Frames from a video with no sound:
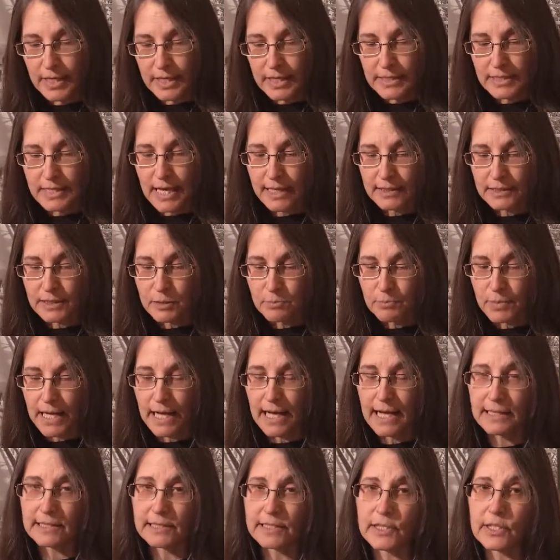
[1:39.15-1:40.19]
Doctor
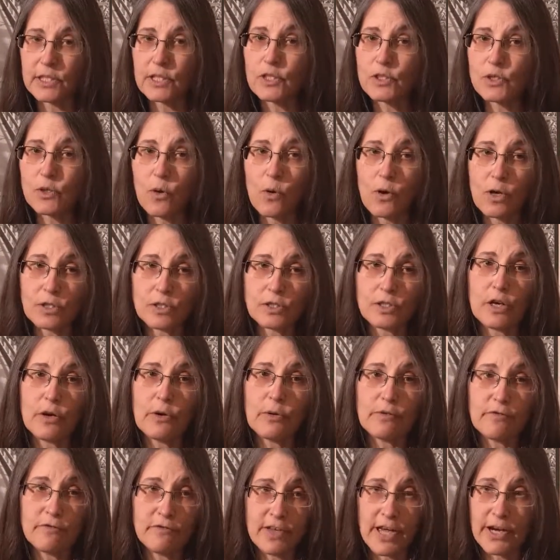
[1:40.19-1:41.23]
Pollack is
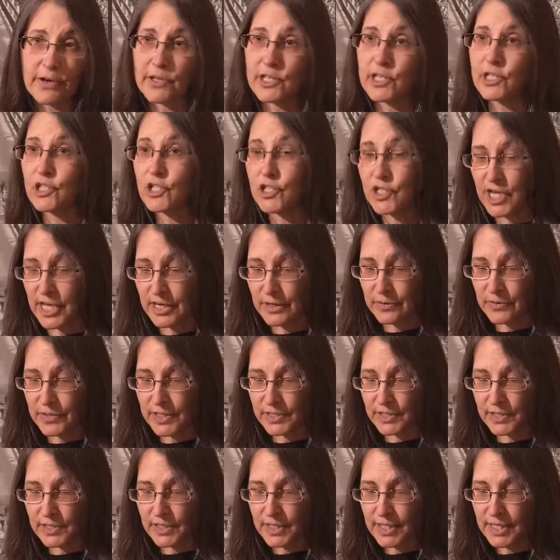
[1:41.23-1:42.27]
also very
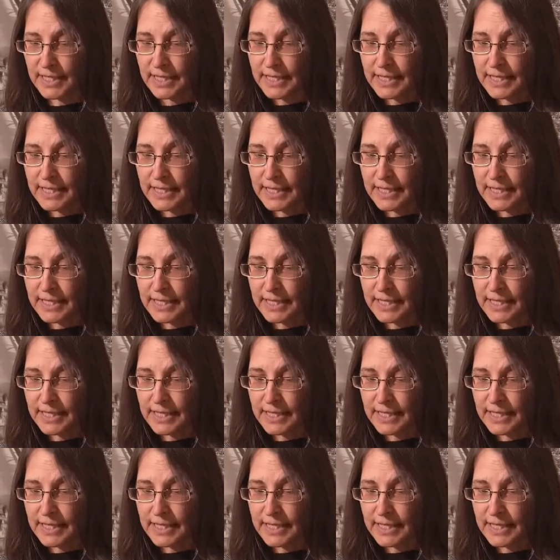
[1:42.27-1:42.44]
generous.